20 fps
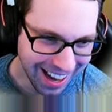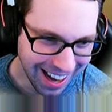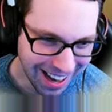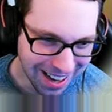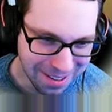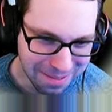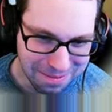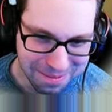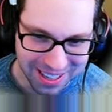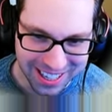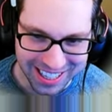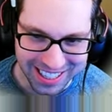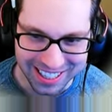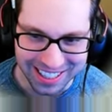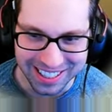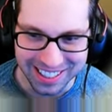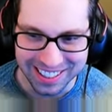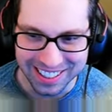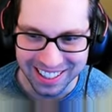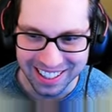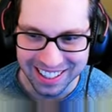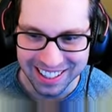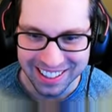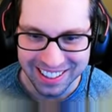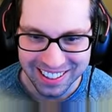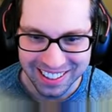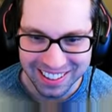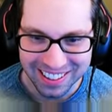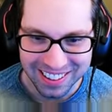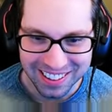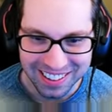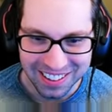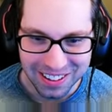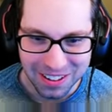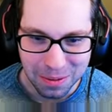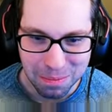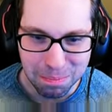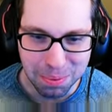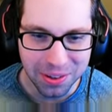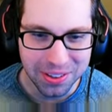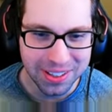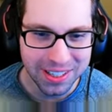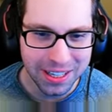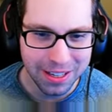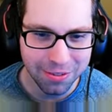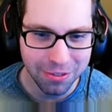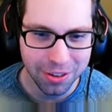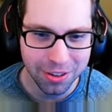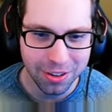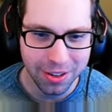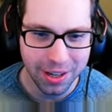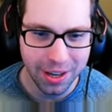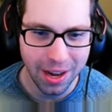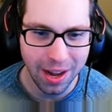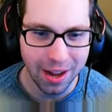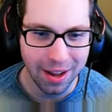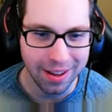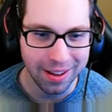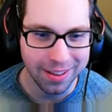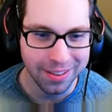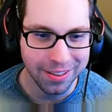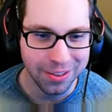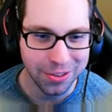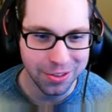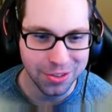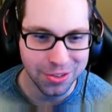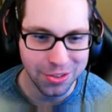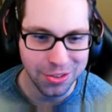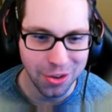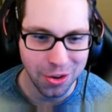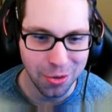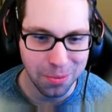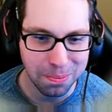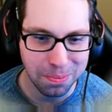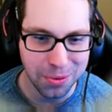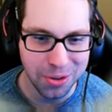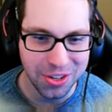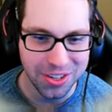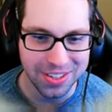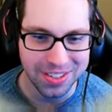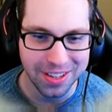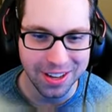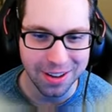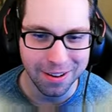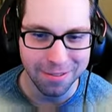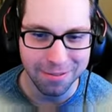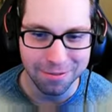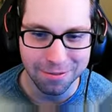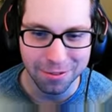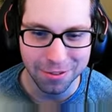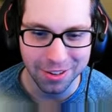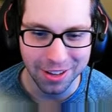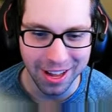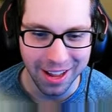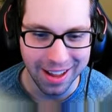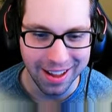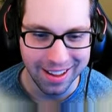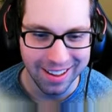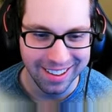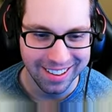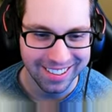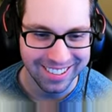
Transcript: I mean, believe it or not, there is no preset for that.